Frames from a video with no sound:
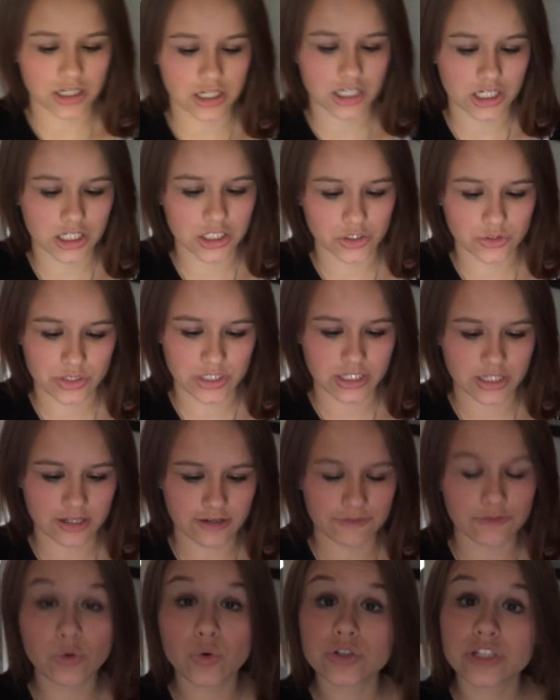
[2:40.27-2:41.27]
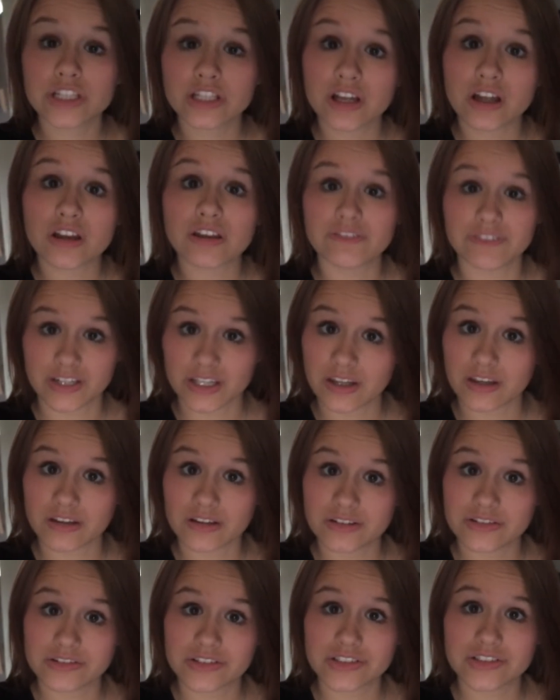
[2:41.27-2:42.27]
including 49
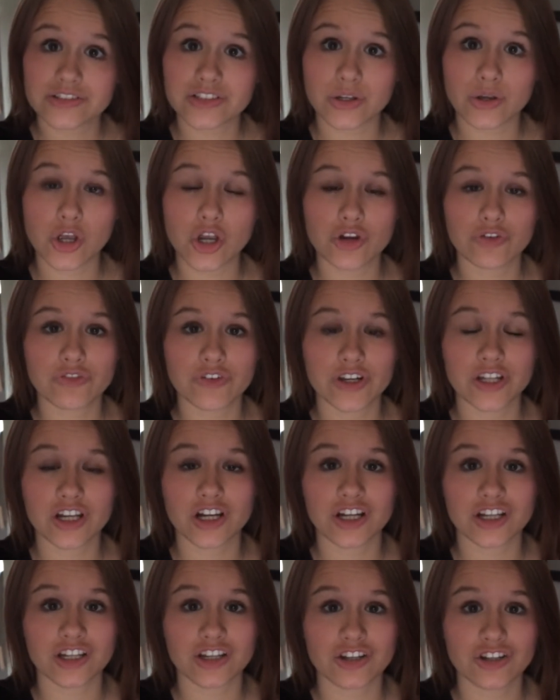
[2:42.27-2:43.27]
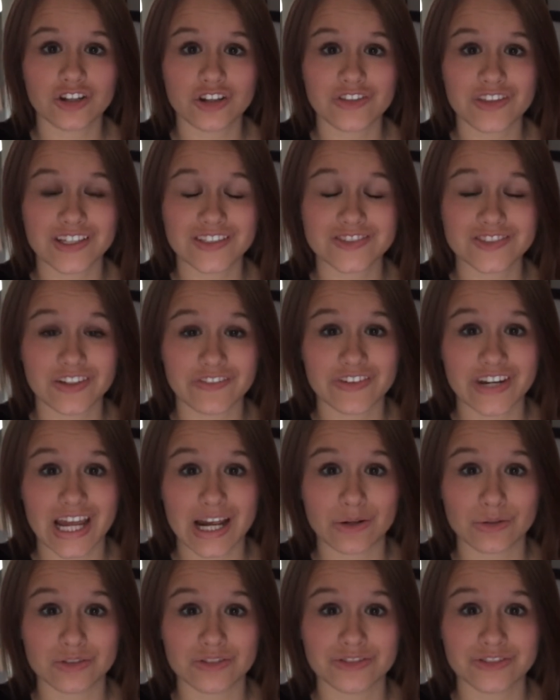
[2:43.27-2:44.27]
videos, so hopefully I can cut that 7
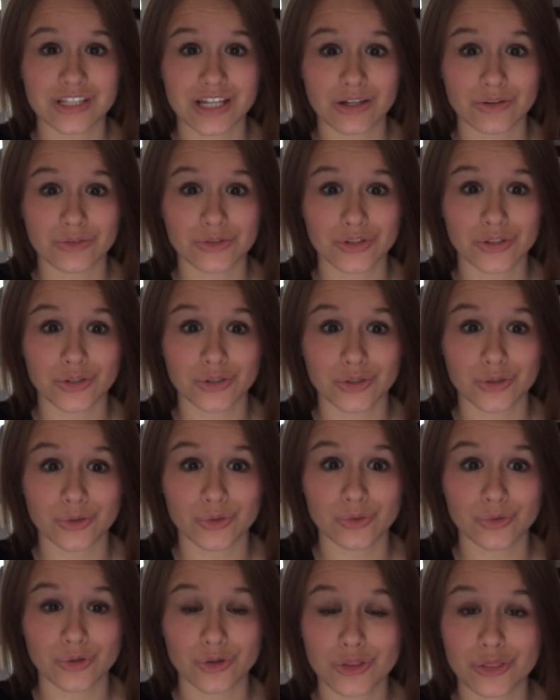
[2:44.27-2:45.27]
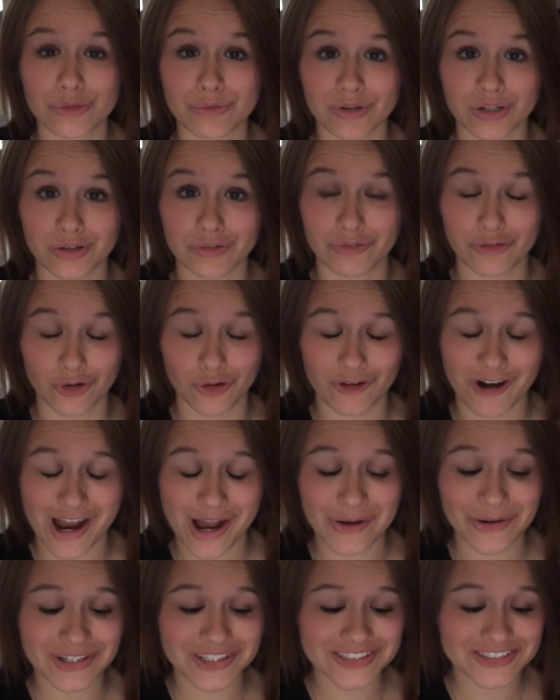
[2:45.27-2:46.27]
hours down to 3 or 4
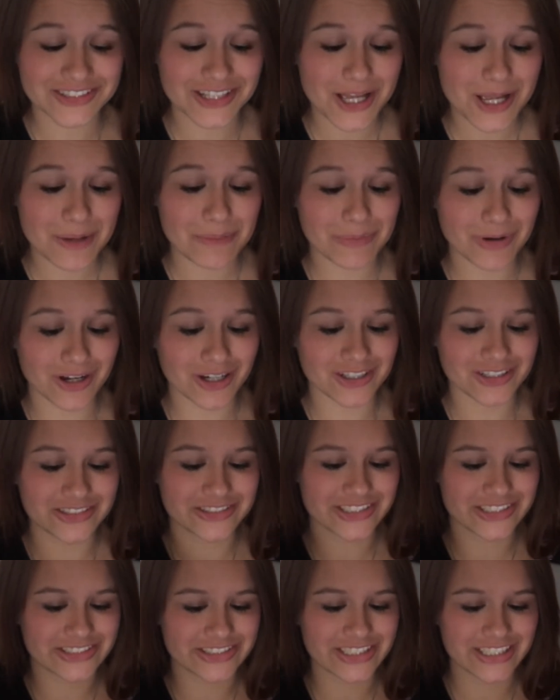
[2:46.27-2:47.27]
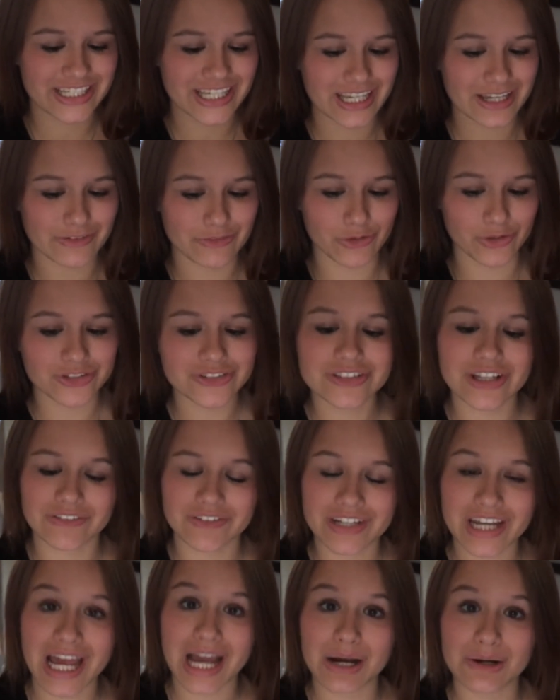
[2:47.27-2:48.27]
hours, because to sit here for
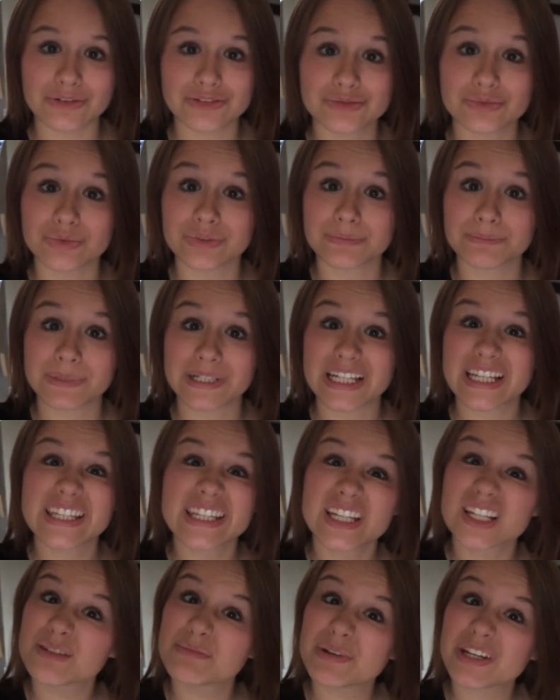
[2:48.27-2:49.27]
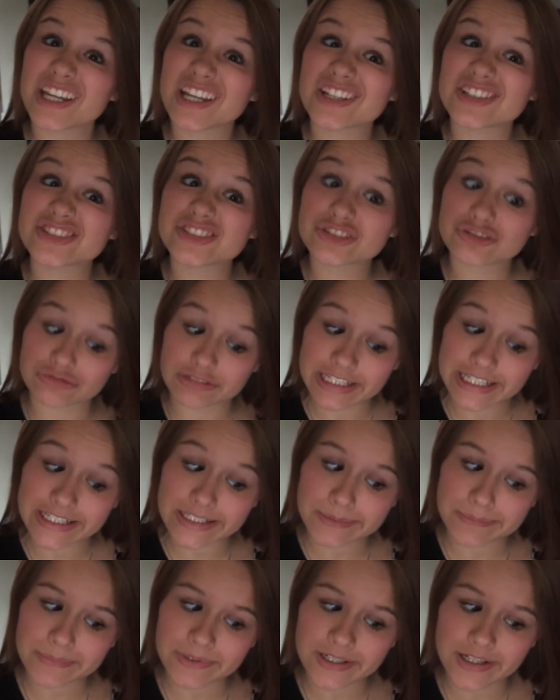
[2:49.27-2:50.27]
7 hours would be a little bit
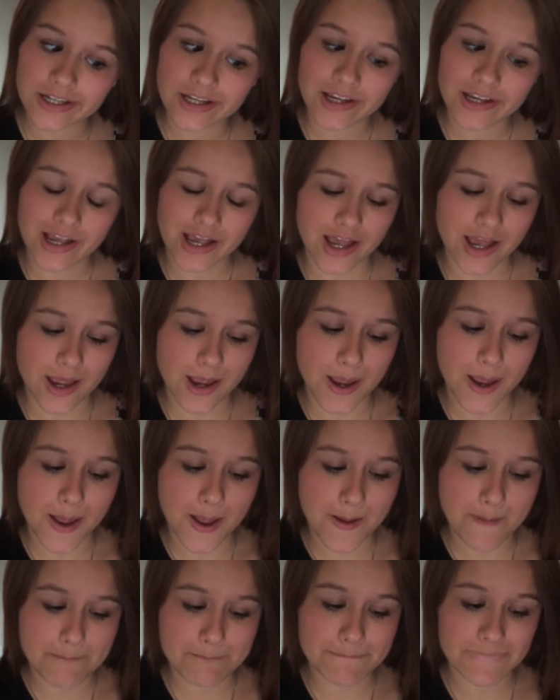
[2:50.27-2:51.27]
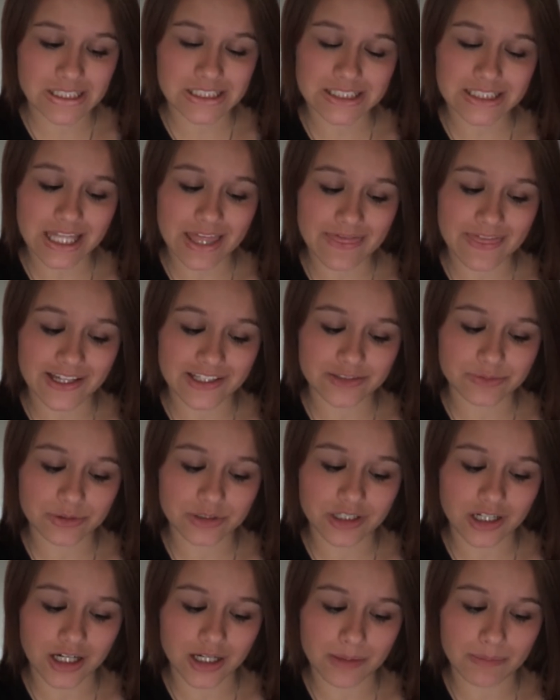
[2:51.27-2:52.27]
extreme, but that's
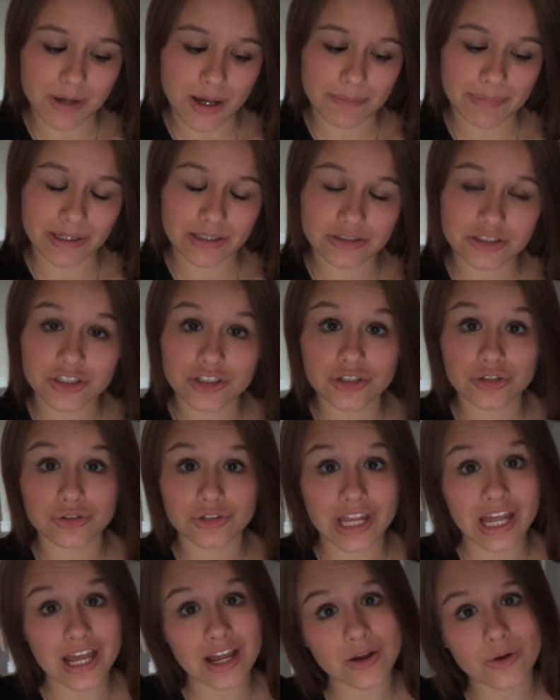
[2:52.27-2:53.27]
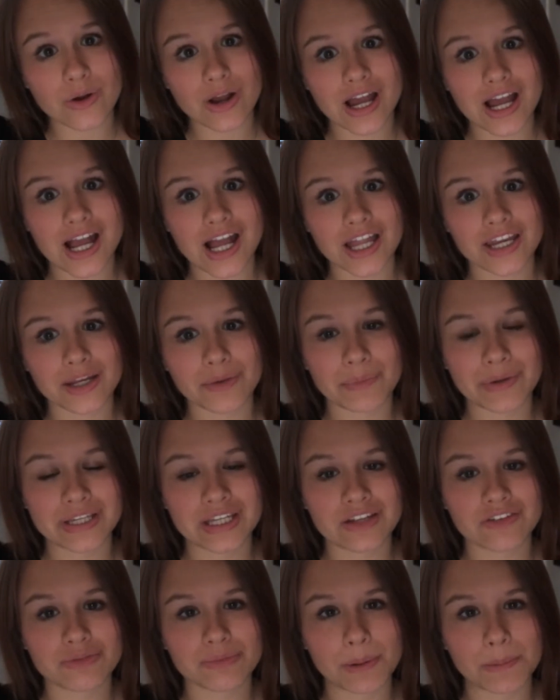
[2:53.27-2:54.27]
what I'm about to do now, and I'm
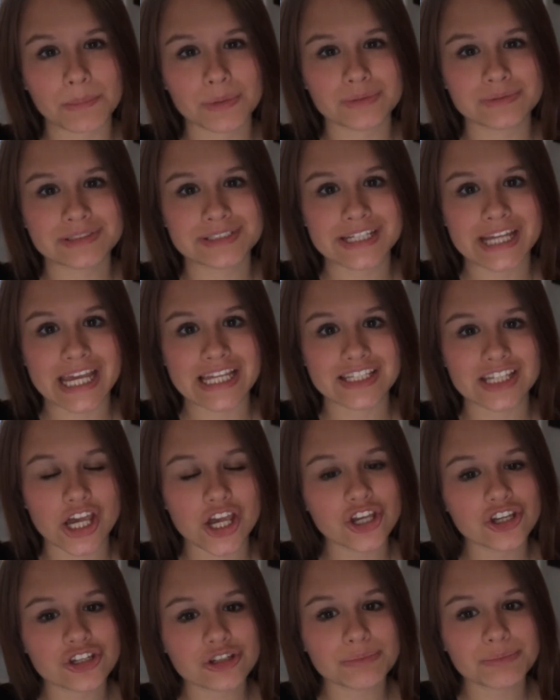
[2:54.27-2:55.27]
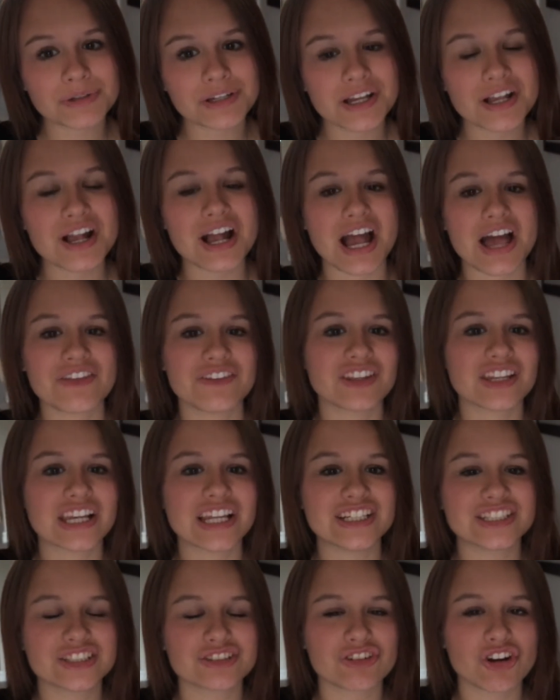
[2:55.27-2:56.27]
waiting for my mum to get home, and then
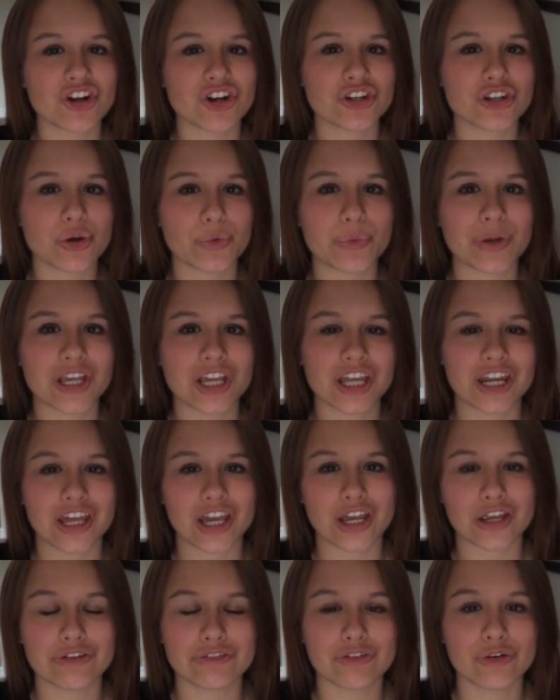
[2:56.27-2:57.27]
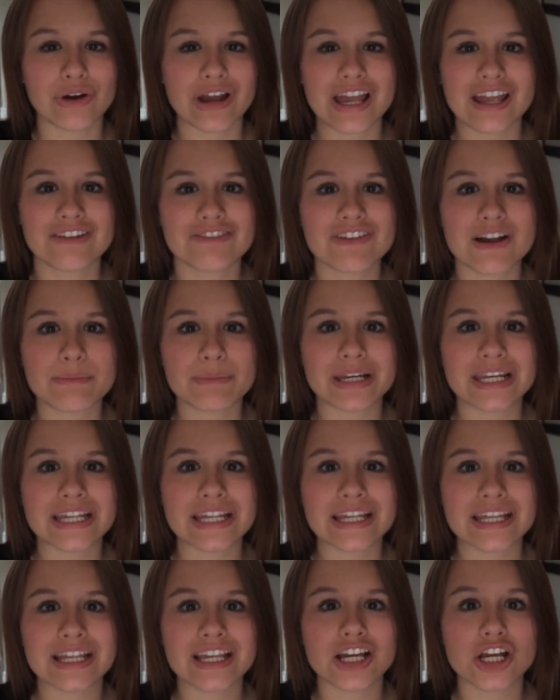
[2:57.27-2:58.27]
later on we're going to go for a
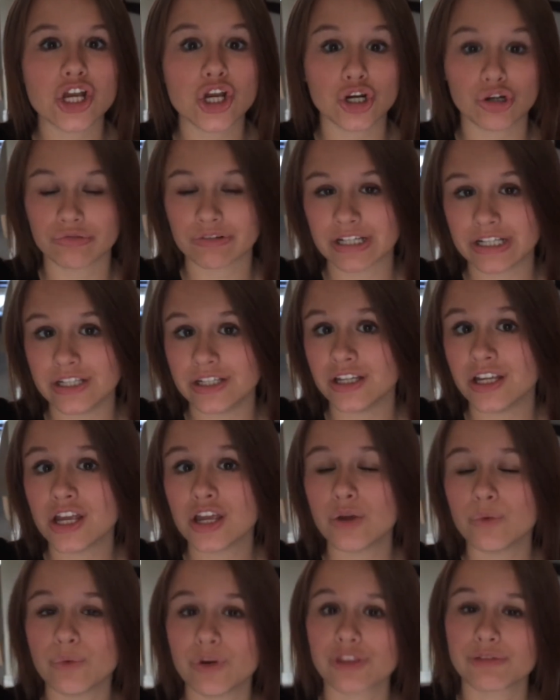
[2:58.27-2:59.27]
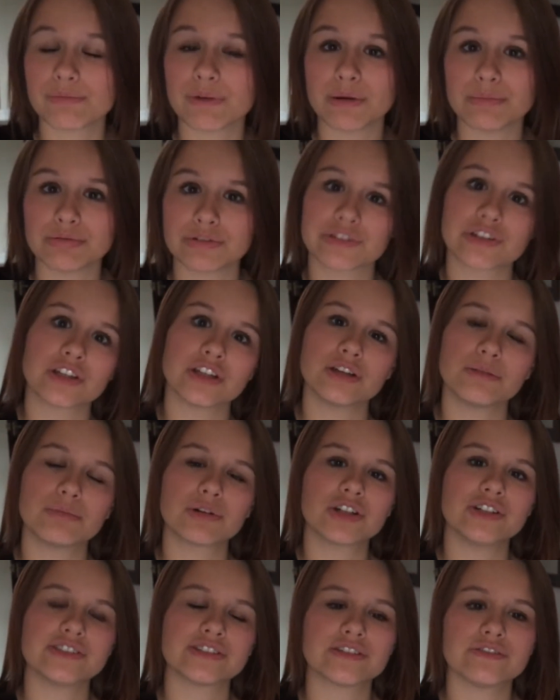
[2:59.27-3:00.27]
family curry with my brother,
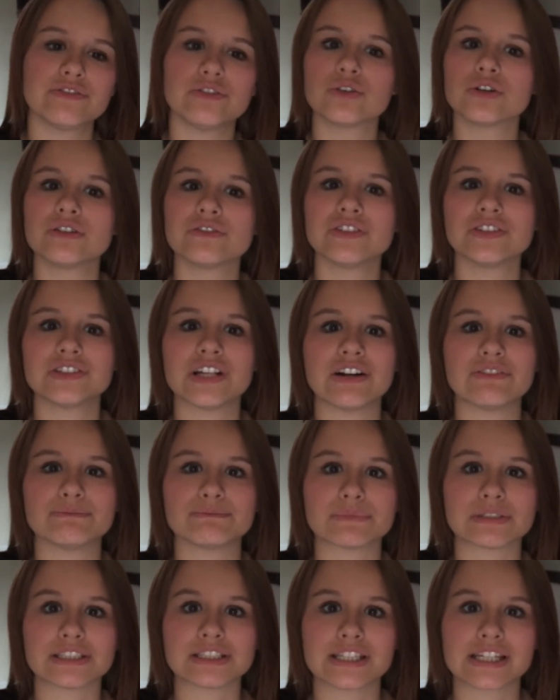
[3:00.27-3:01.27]
because the four of us haven't been